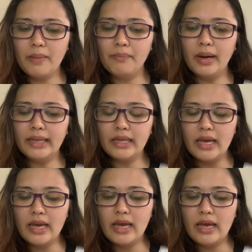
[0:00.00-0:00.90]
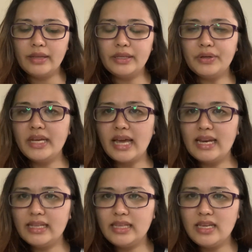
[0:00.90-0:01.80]
but the
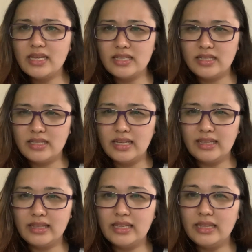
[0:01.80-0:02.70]
reality is that the